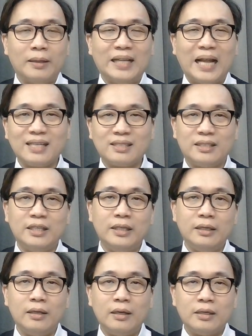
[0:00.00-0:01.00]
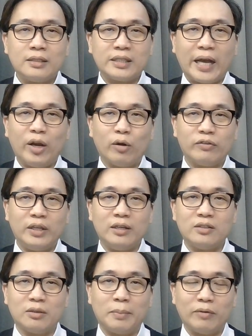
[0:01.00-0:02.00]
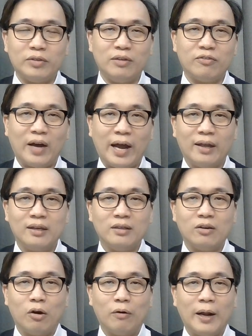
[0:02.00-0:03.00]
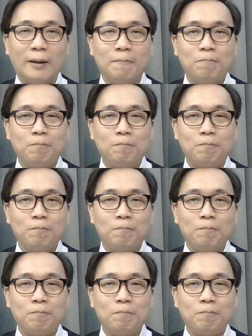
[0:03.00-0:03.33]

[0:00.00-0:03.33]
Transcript: nasty side of things about DeFi. All right.